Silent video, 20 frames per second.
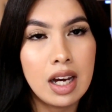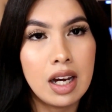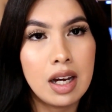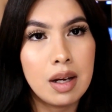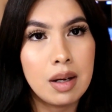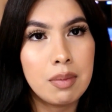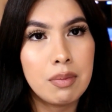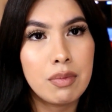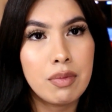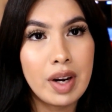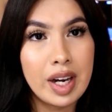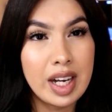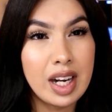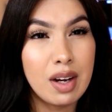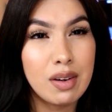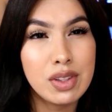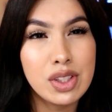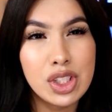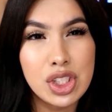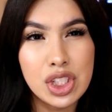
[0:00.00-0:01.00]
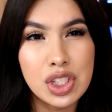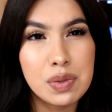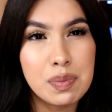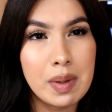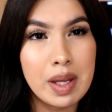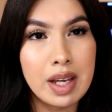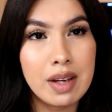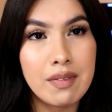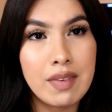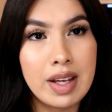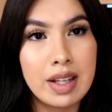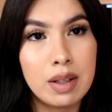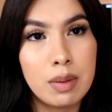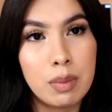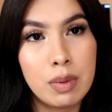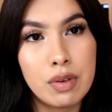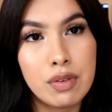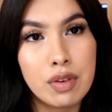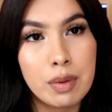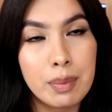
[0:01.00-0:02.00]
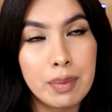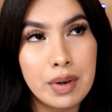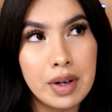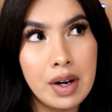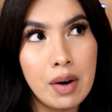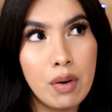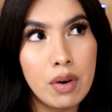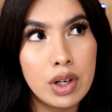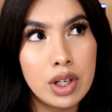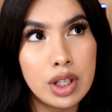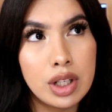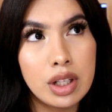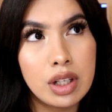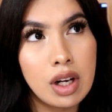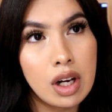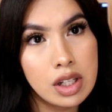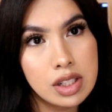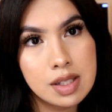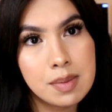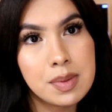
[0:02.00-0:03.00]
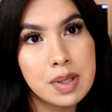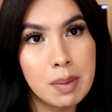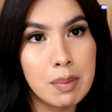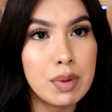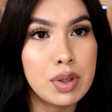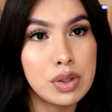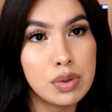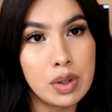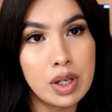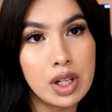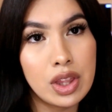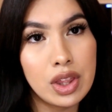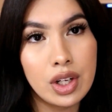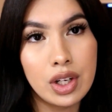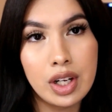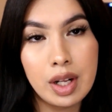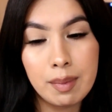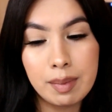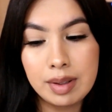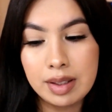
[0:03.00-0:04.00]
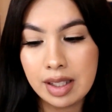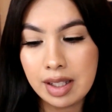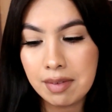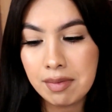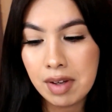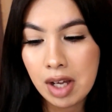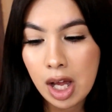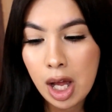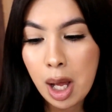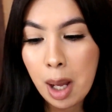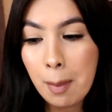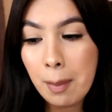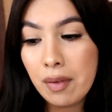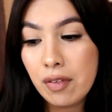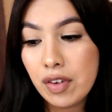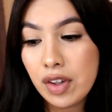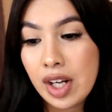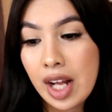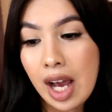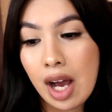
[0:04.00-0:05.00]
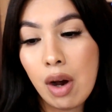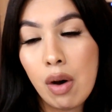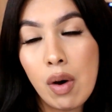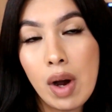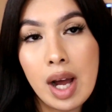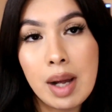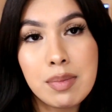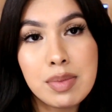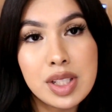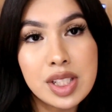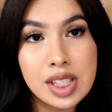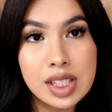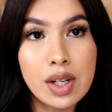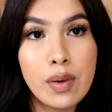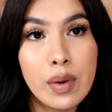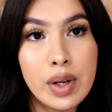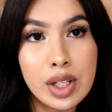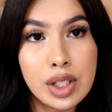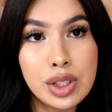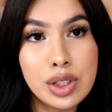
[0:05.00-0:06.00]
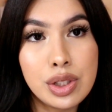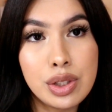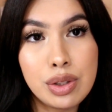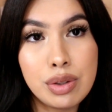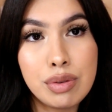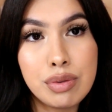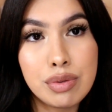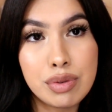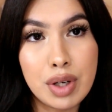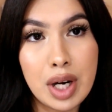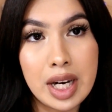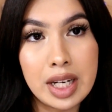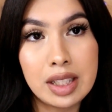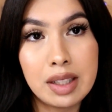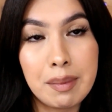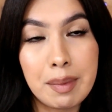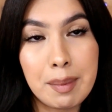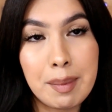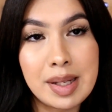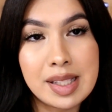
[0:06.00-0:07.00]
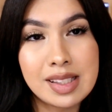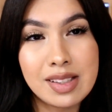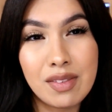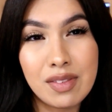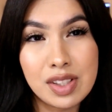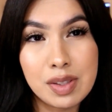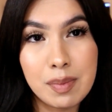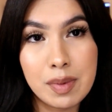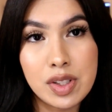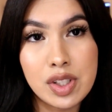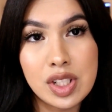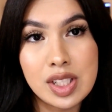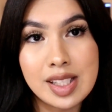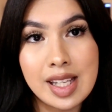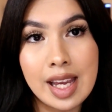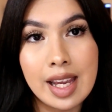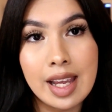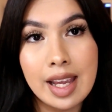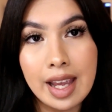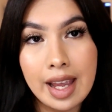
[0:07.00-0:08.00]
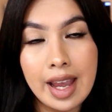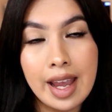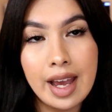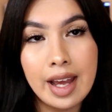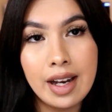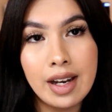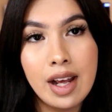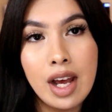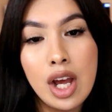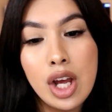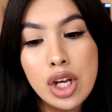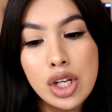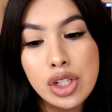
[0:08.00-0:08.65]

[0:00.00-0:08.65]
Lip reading: Right now it's just being available for pre-order on September 23rd, I believe. But for now, I'm just going to try to limit myself as much as I can.